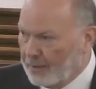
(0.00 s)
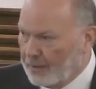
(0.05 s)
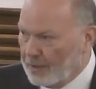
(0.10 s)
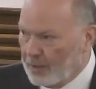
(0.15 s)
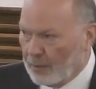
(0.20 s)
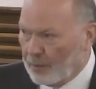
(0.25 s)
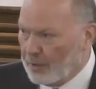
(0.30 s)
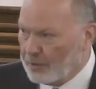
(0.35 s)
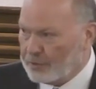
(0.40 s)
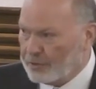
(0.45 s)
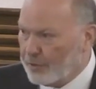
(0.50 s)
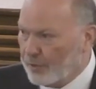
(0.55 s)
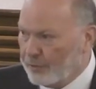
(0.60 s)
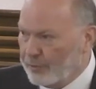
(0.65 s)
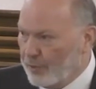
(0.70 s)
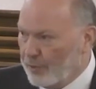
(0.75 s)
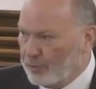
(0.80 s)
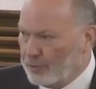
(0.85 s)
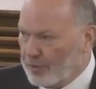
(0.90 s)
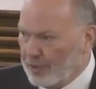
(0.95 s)
There was no
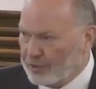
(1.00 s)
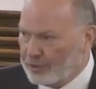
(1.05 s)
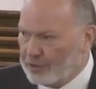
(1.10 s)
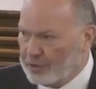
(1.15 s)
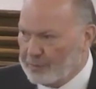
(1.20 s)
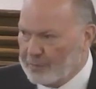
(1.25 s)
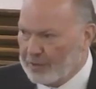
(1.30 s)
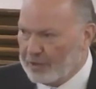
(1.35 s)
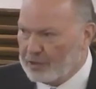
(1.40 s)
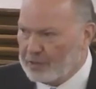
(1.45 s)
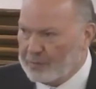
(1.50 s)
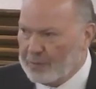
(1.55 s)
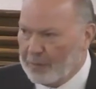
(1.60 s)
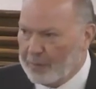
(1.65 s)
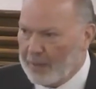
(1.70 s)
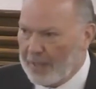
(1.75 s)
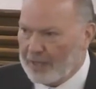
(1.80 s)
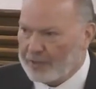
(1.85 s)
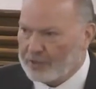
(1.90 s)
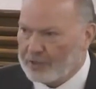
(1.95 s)
New Testament to be
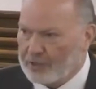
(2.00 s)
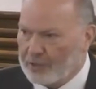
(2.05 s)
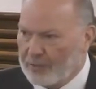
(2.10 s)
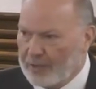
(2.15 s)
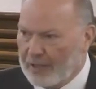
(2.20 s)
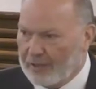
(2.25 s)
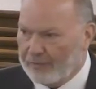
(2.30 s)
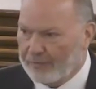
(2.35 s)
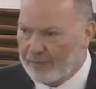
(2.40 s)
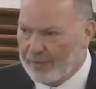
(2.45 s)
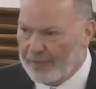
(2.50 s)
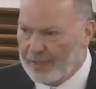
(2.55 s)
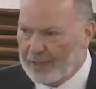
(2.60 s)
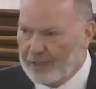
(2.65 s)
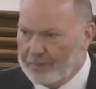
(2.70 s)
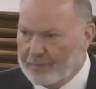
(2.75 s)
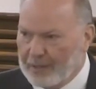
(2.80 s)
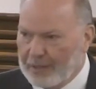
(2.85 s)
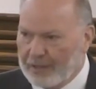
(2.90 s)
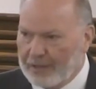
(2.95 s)
passed around for
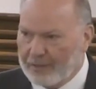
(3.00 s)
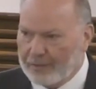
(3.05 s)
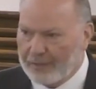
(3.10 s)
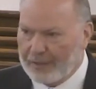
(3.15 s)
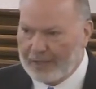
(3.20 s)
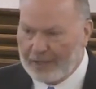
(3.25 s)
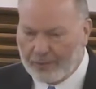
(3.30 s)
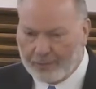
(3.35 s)
anybody to read.